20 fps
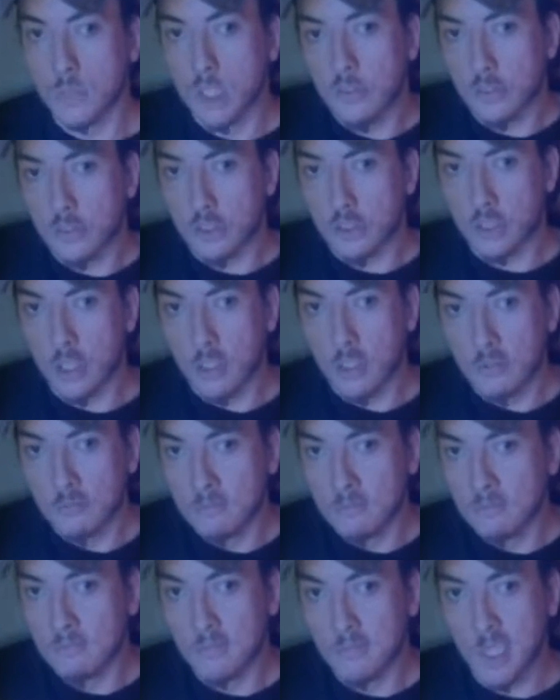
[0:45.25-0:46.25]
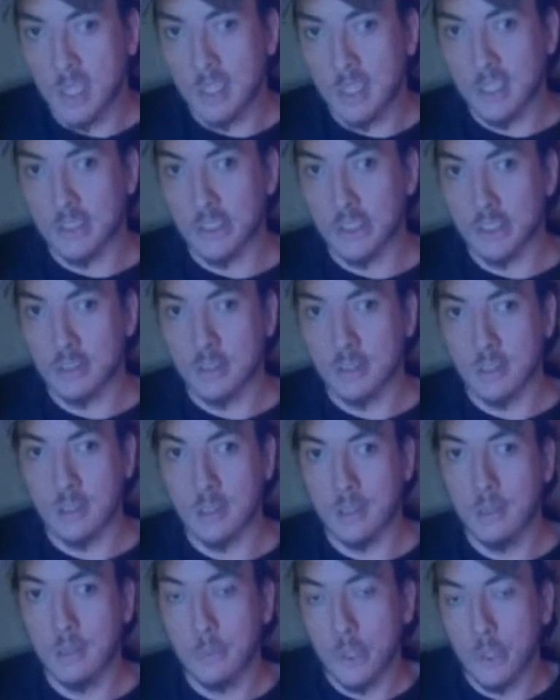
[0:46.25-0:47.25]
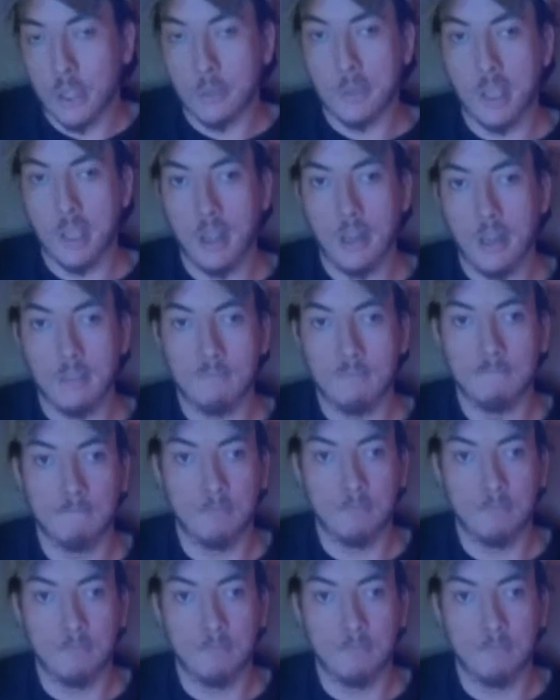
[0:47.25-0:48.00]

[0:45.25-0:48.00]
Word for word: different stuff, just to keep you updated.